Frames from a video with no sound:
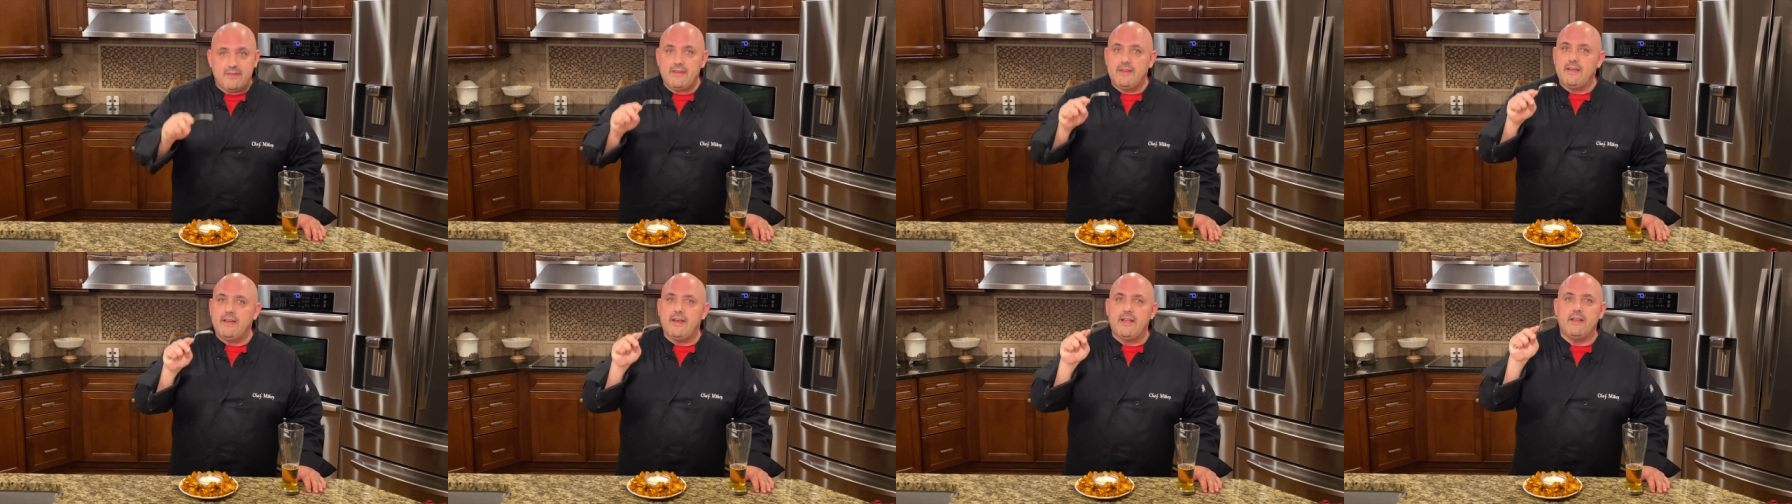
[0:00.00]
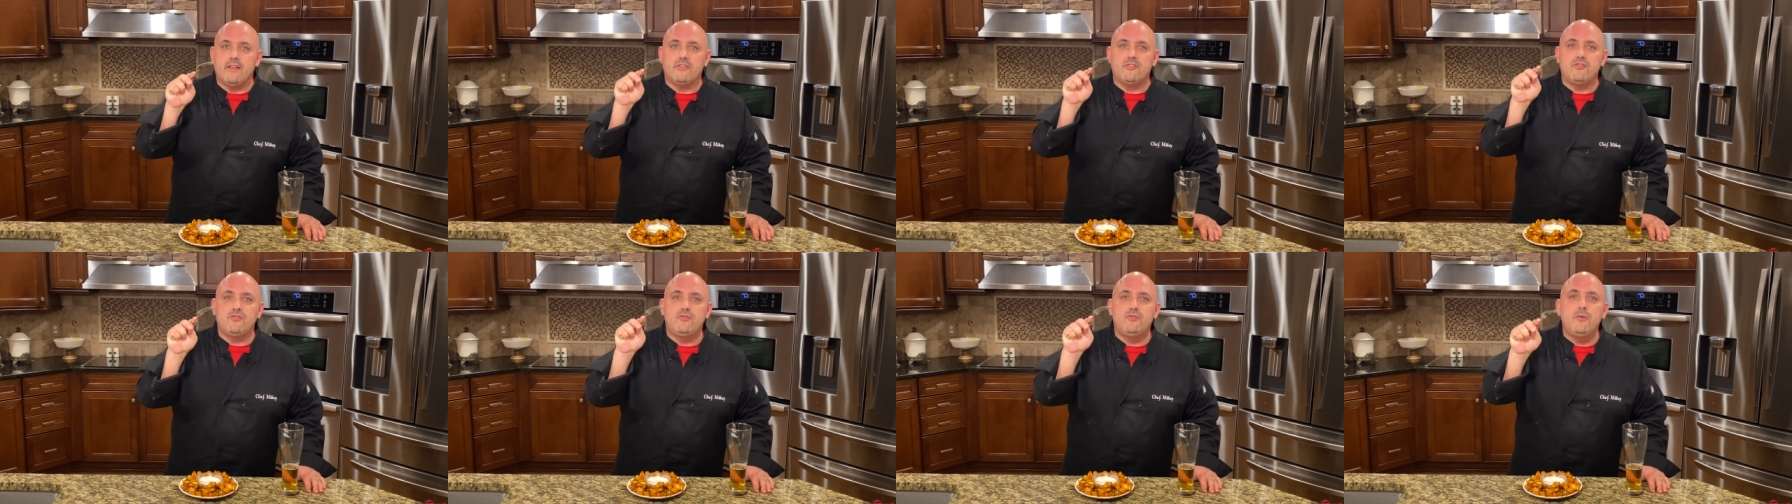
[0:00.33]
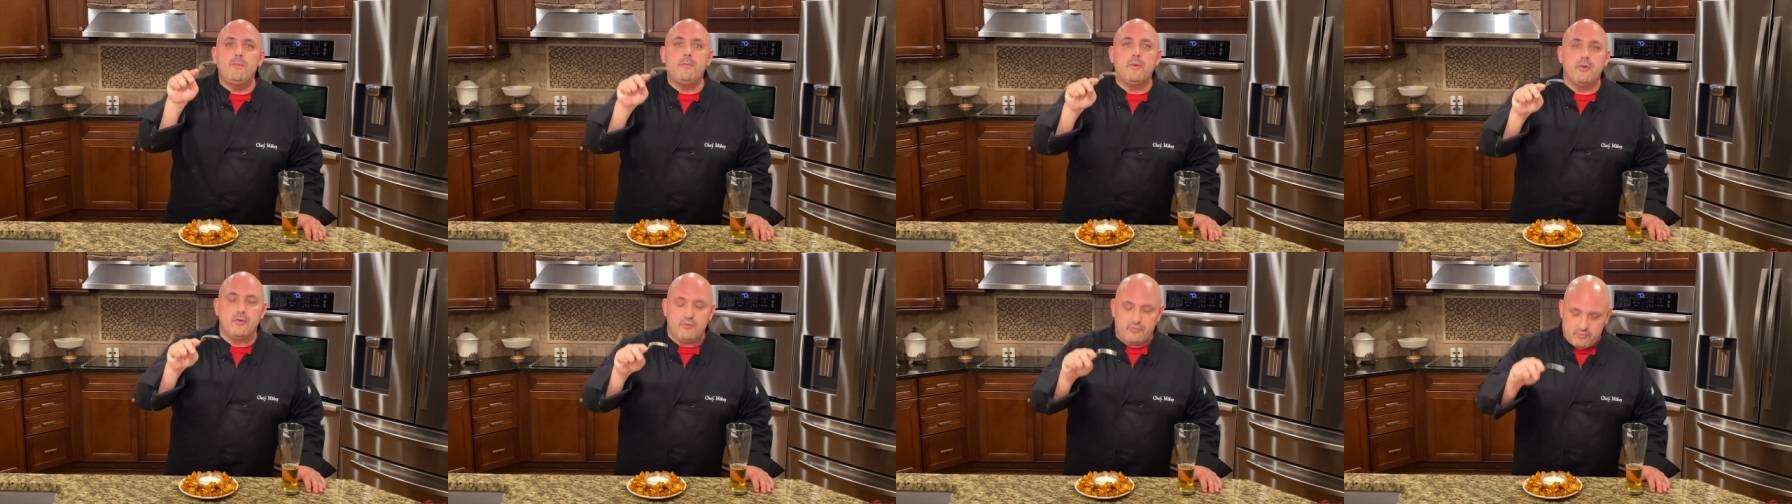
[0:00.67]
And it's
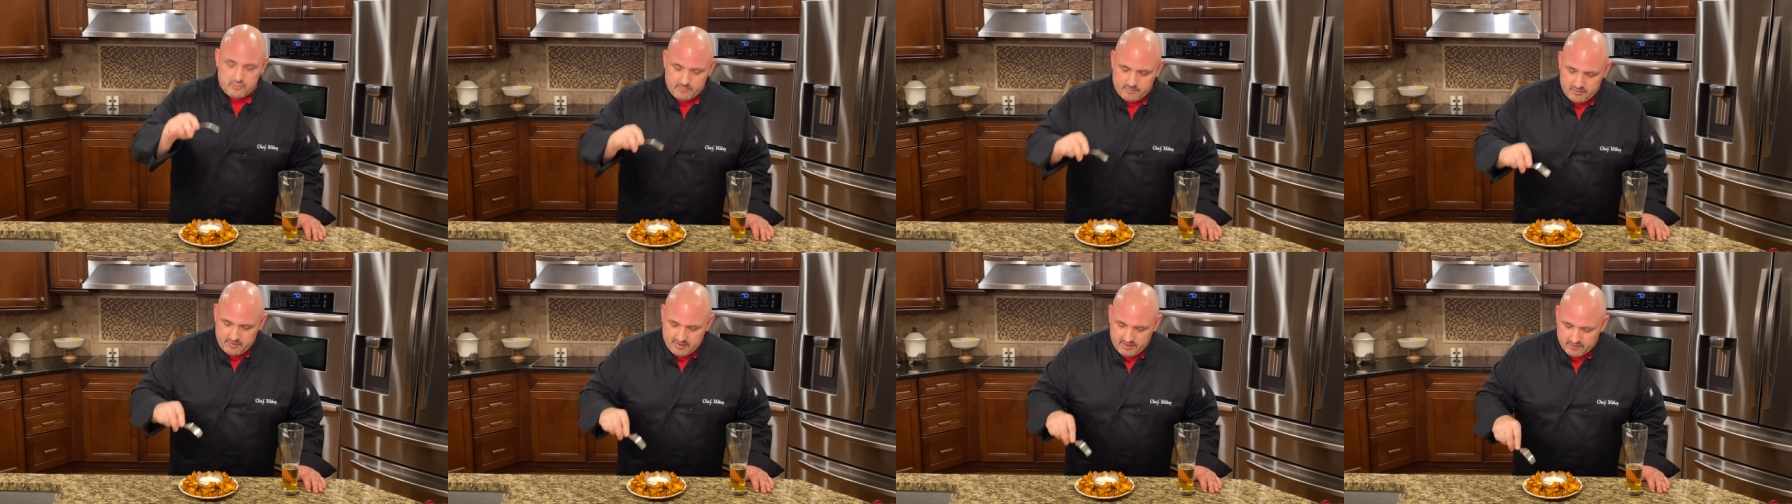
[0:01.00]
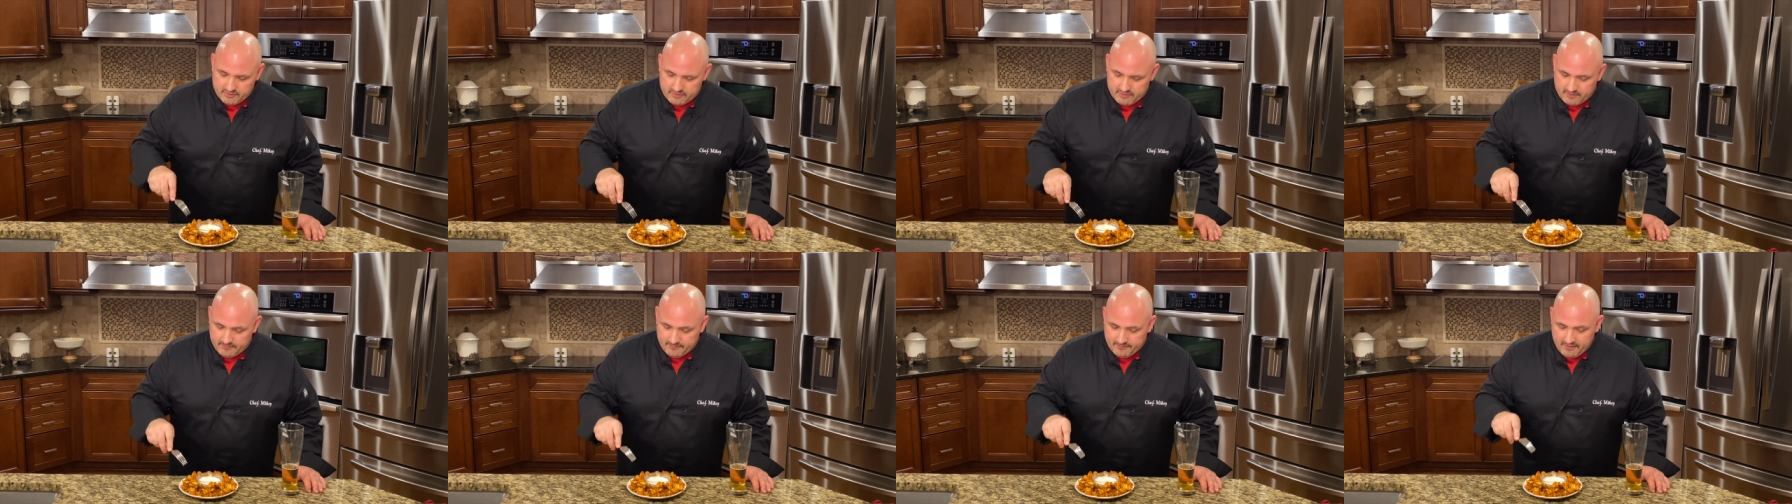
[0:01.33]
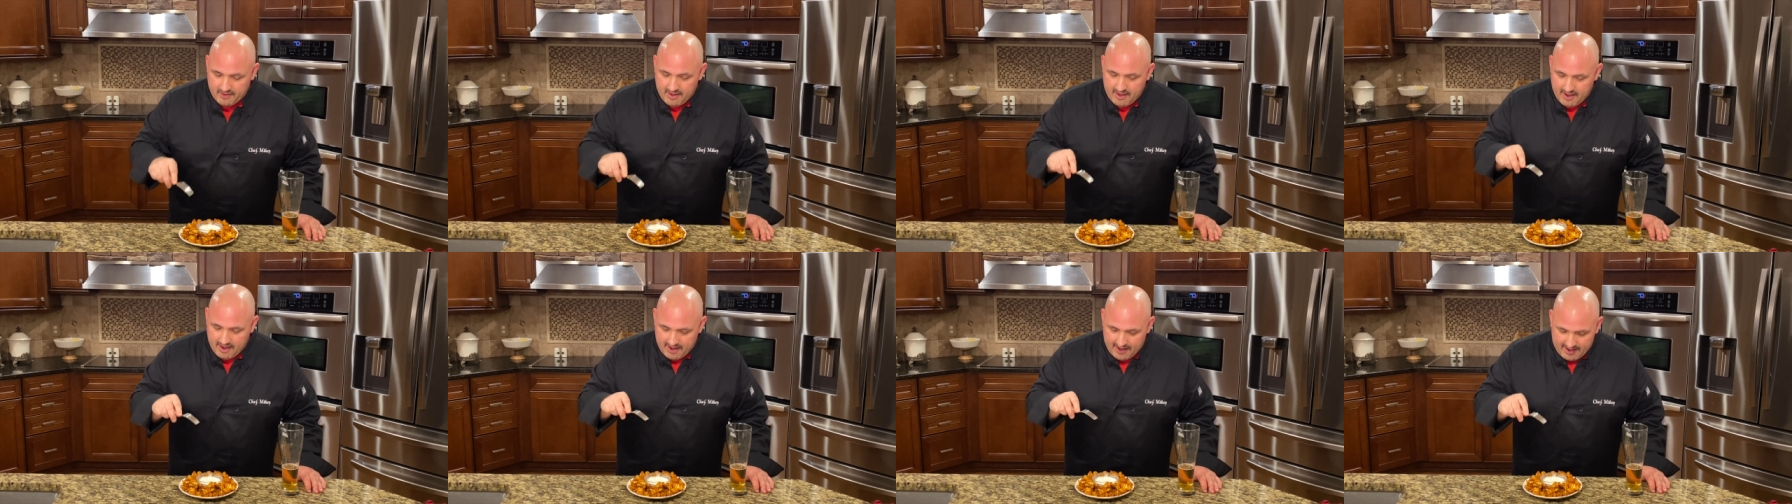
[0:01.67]
super, super healthy.
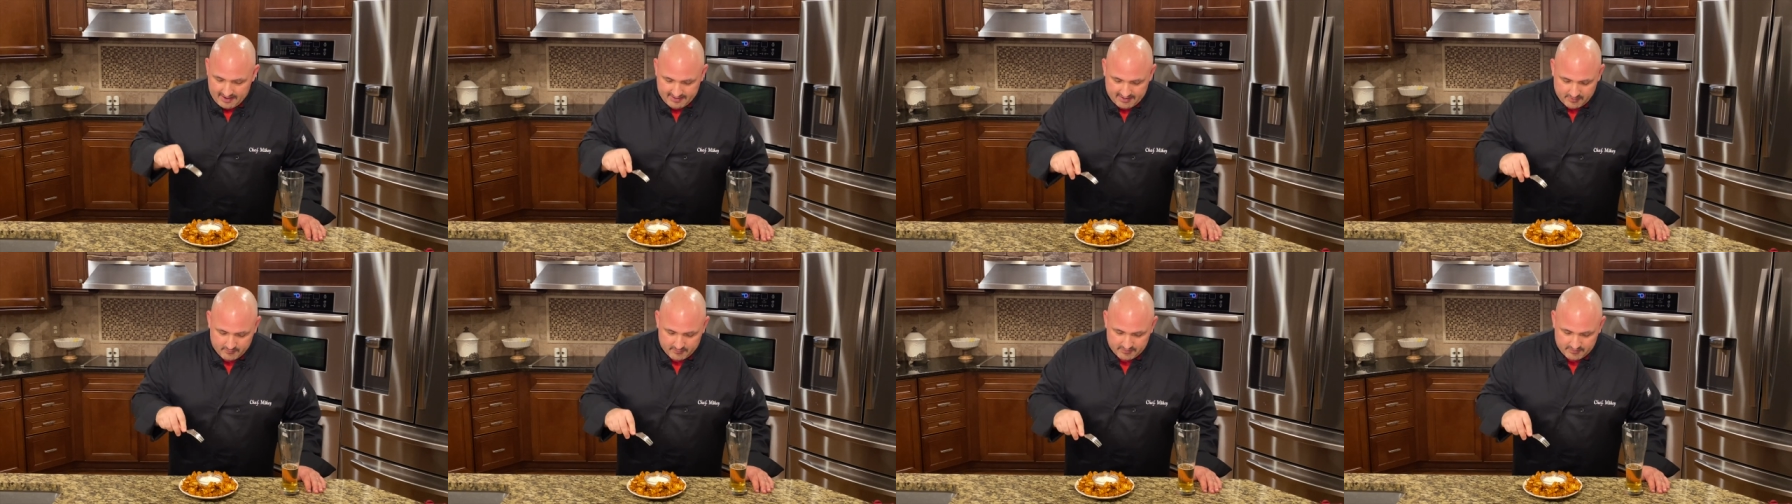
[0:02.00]
I can't